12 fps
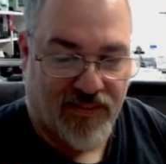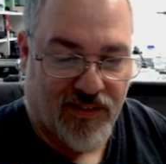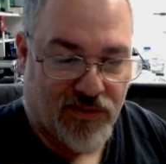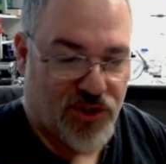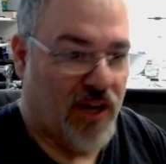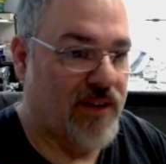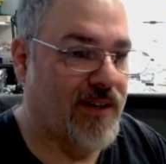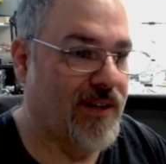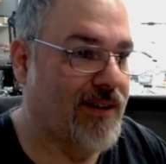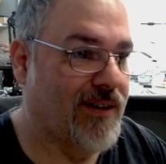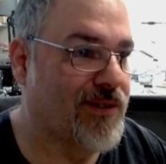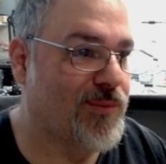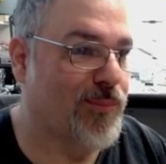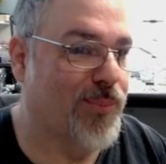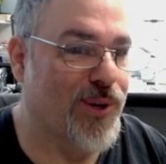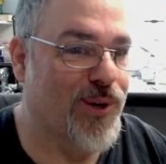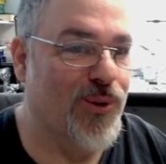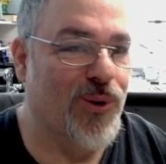John Dennett is
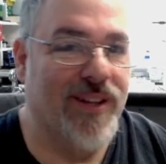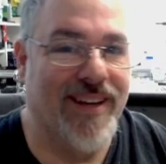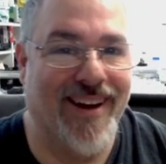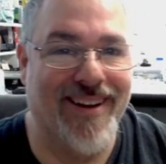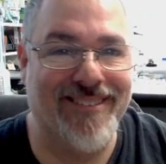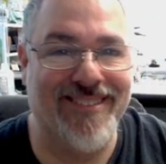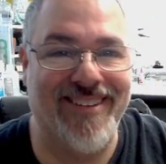pretty cool, and I